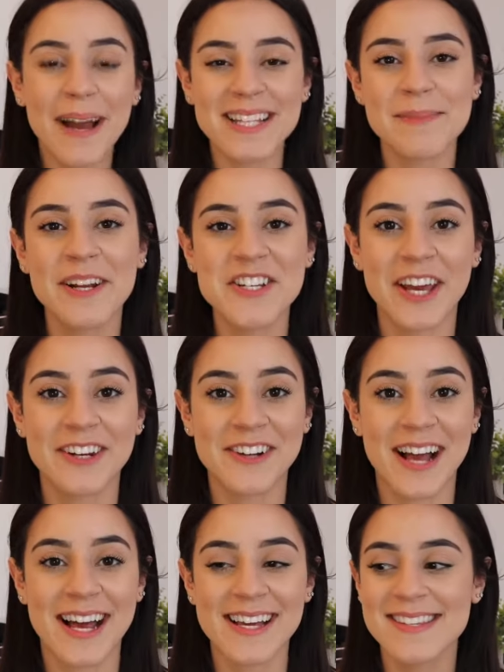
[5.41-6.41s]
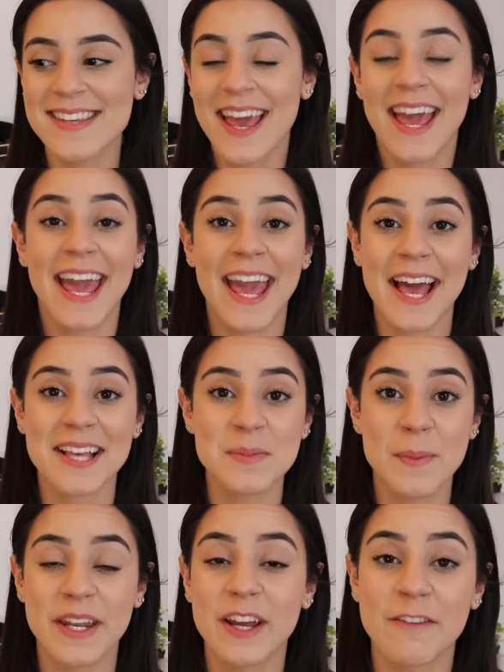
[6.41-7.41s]
back to my channel, guys. It has
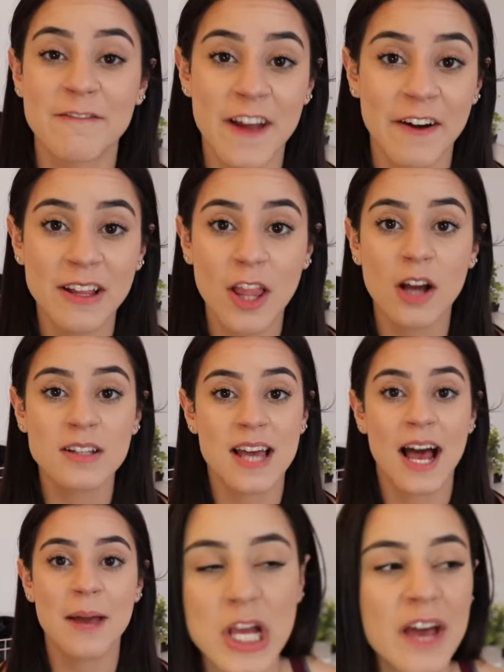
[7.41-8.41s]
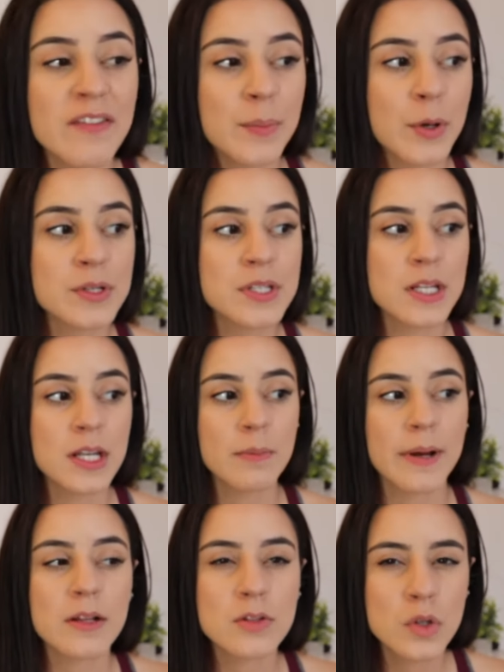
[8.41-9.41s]
been a very long time. I haven't posted in
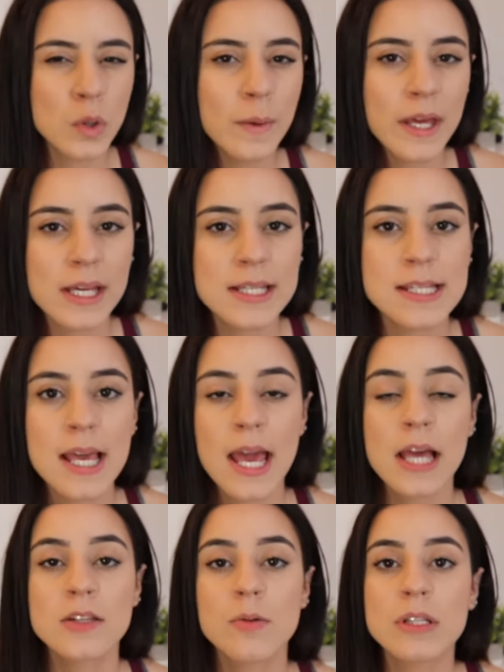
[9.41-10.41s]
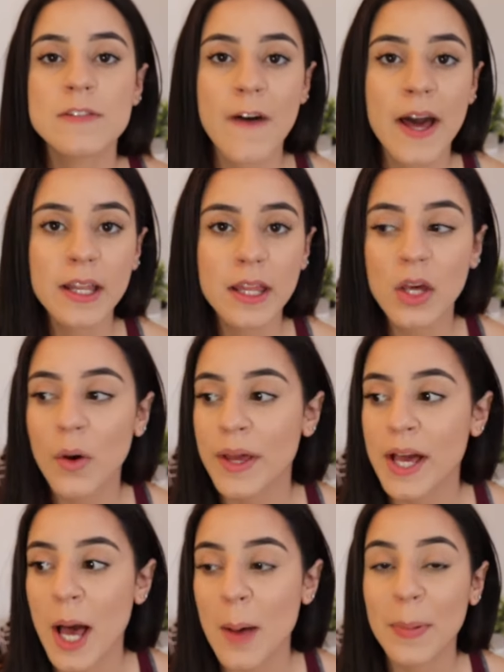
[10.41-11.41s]
about two weeks, so it's finally
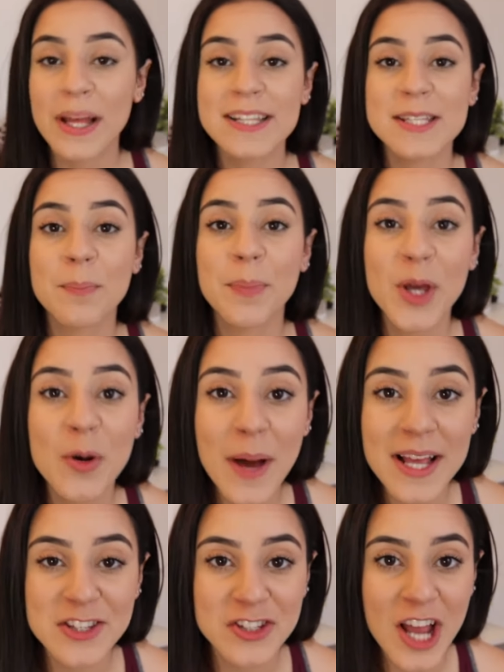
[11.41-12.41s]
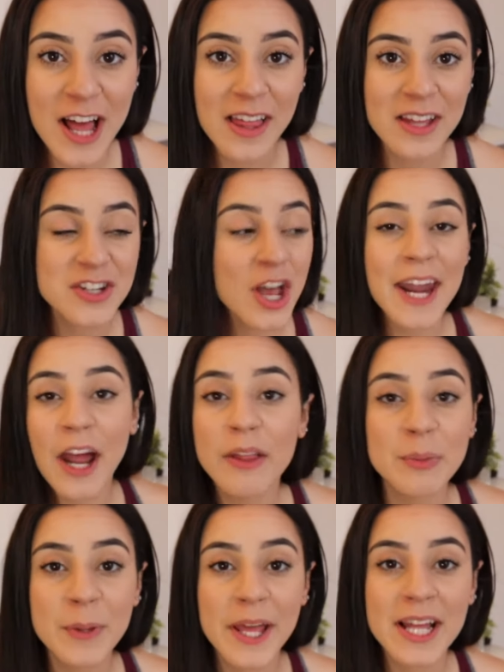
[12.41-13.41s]
going up. It's the peel mask challenge. I had
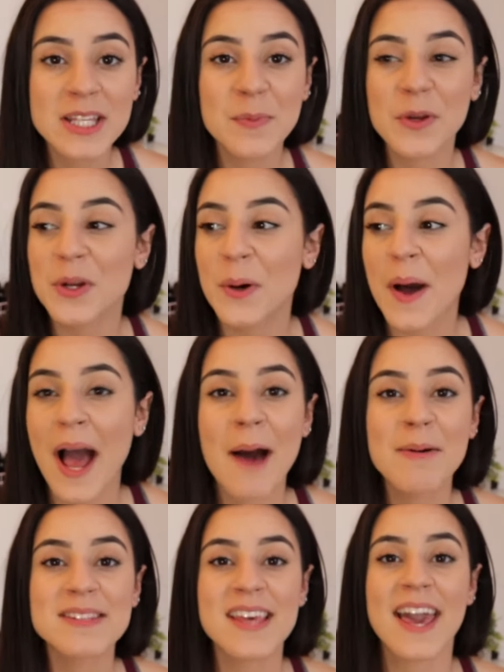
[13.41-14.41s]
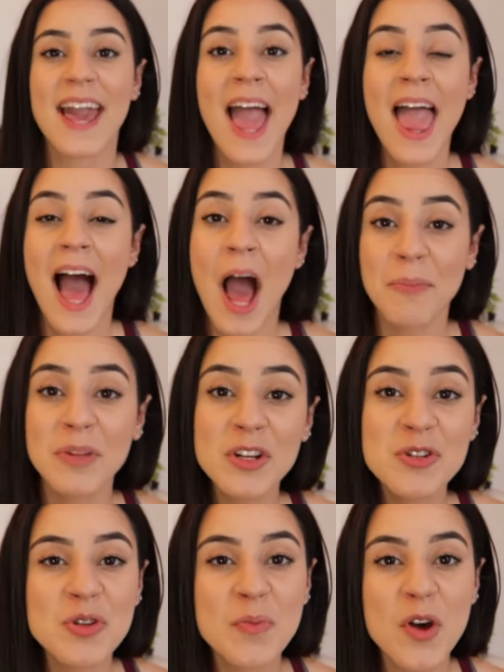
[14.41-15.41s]
other plans, but you know what? I was like, I'm gonna
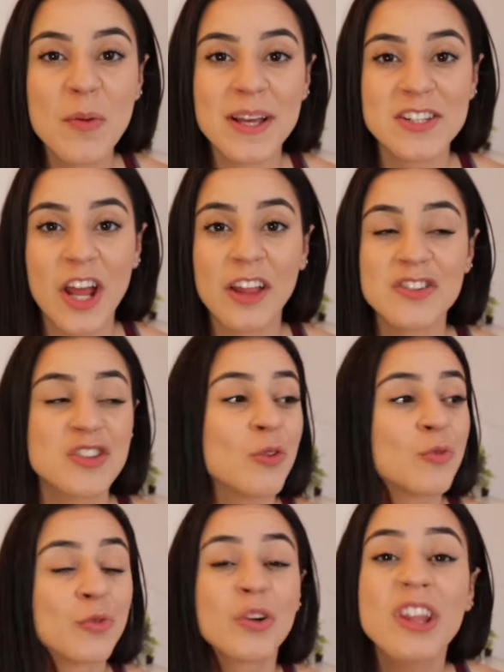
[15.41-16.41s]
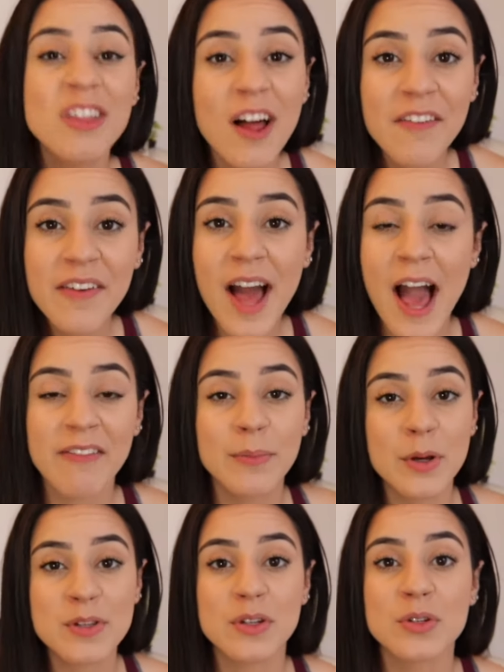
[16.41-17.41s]
do the peel mask challenge. They'll really love it. I haven't
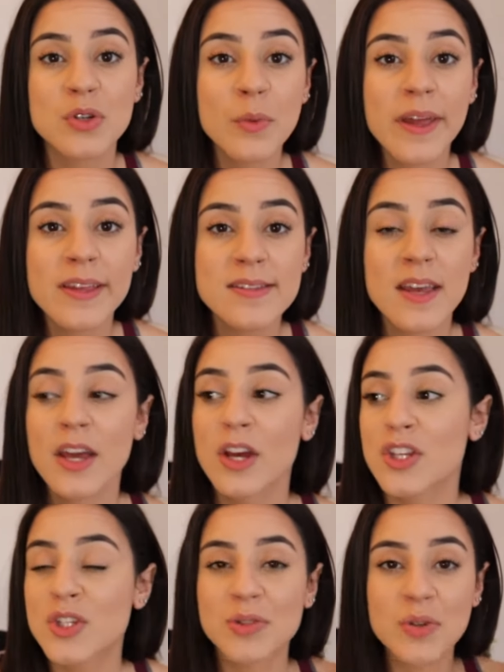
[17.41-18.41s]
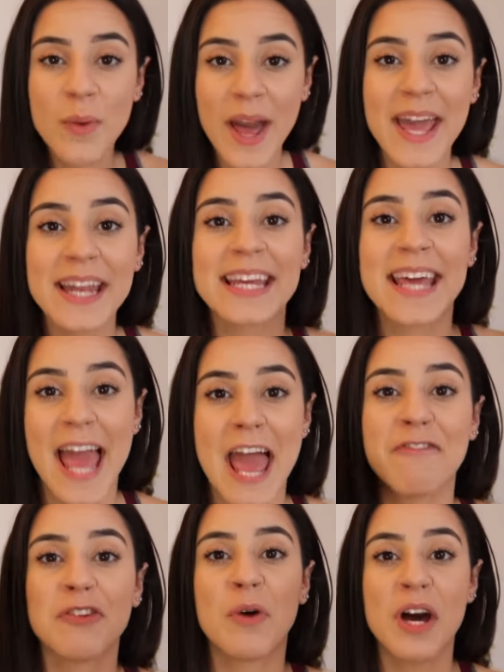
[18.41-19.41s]
posted in two weeks, so it's a way to get
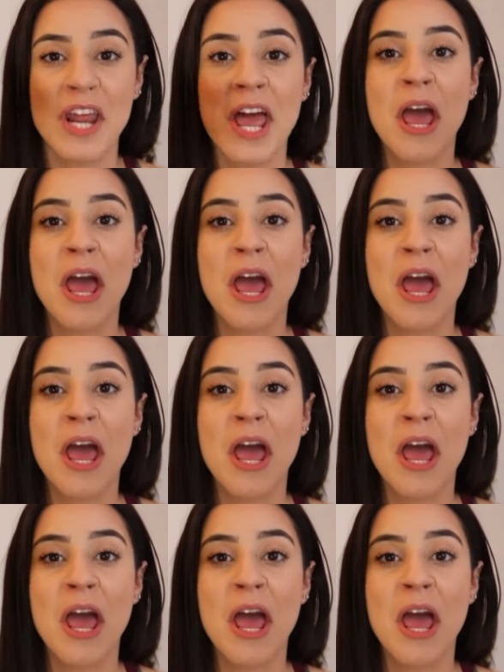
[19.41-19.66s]
everyone